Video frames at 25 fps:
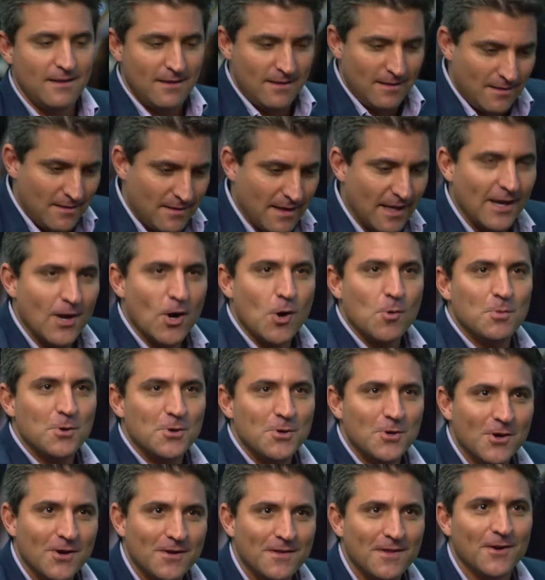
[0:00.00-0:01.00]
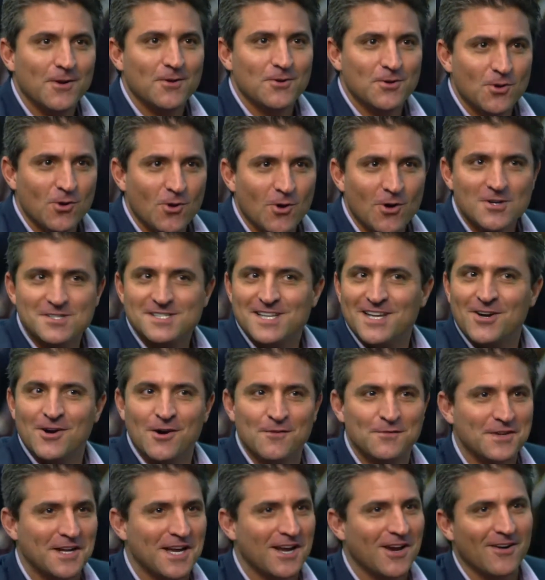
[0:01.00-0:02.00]
they open their doors, they don't
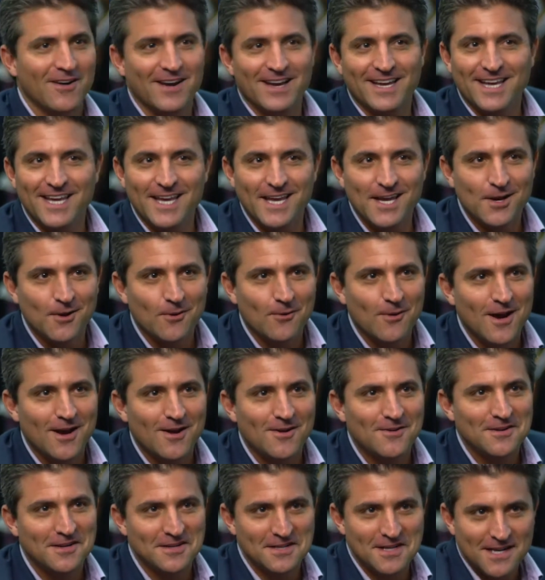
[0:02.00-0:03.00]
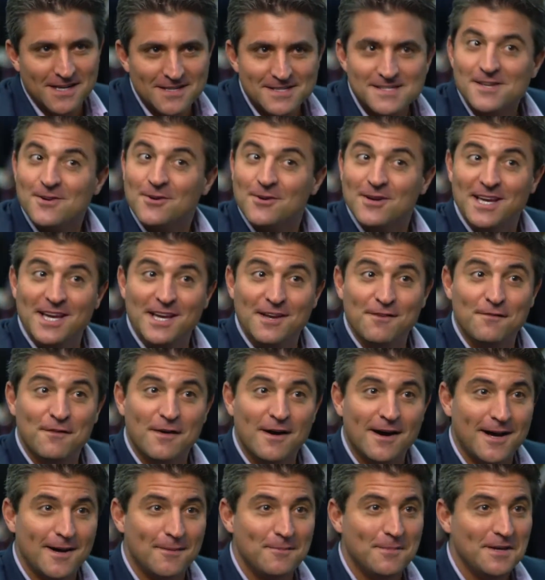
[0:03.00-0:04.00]
have to carry a key around, it is their key
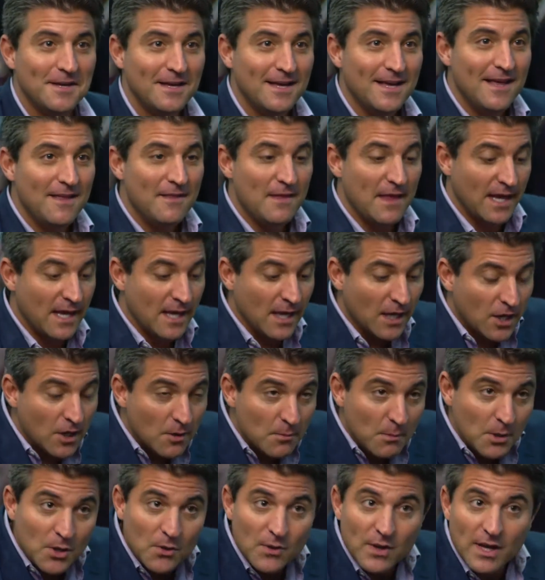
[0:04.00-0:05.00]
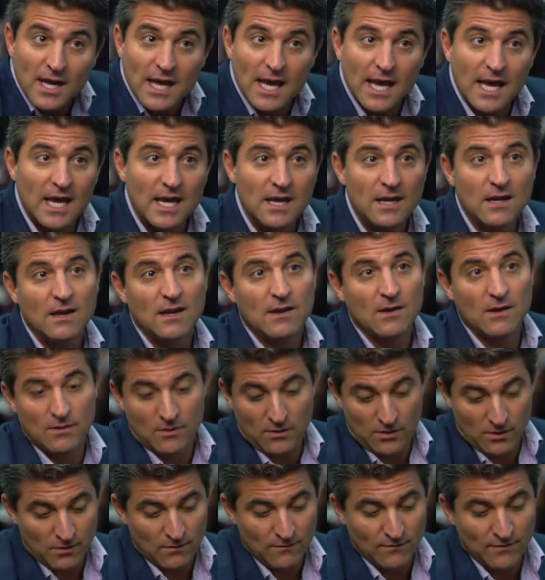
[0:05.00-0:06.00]
fob. They can communicate
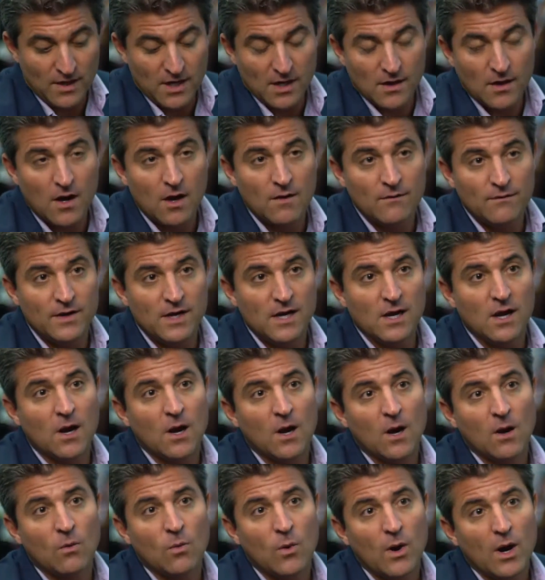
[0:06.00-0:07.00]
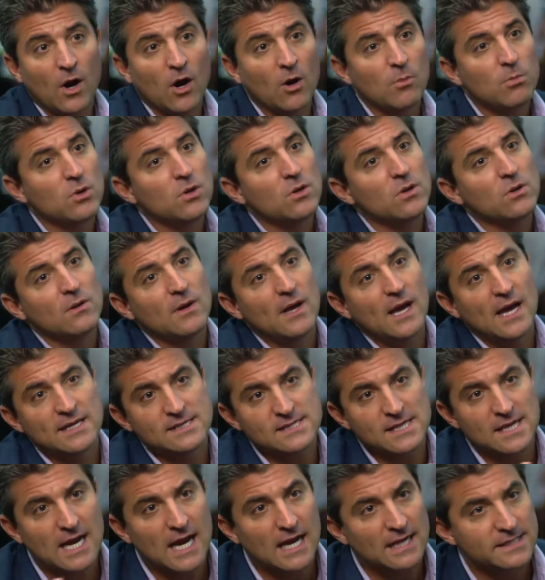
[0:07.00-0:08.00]
via our wearable as
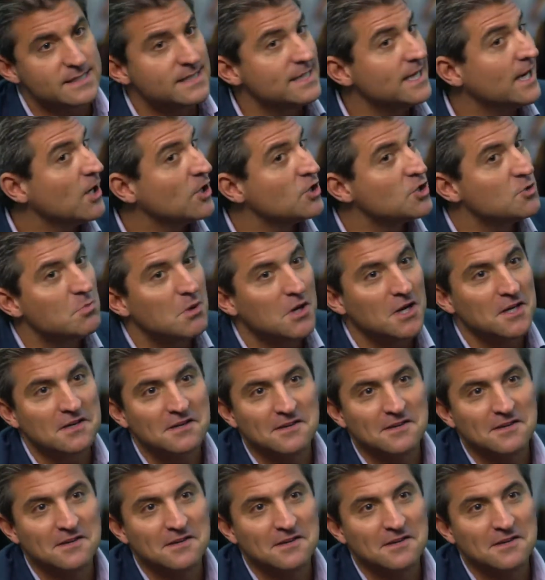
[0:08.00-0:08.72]
a concierge button.